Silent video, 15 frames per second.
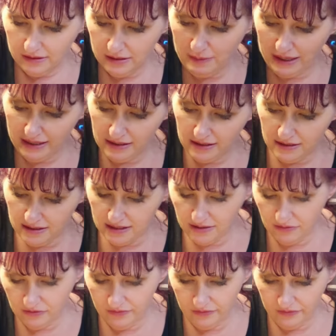The band is
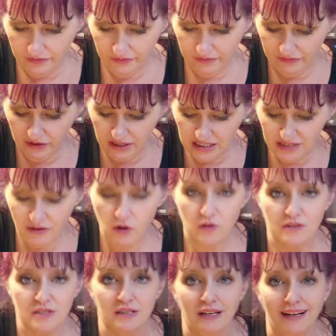friends of
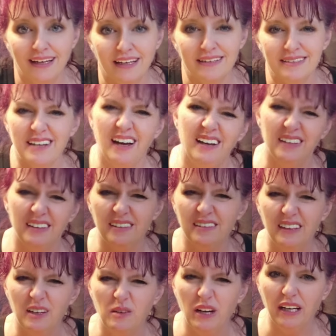ours, and I guess kind of
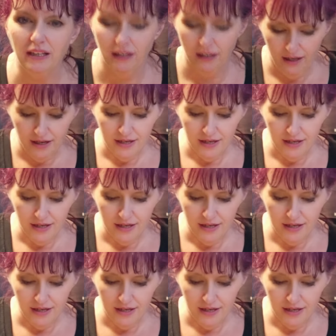in a way.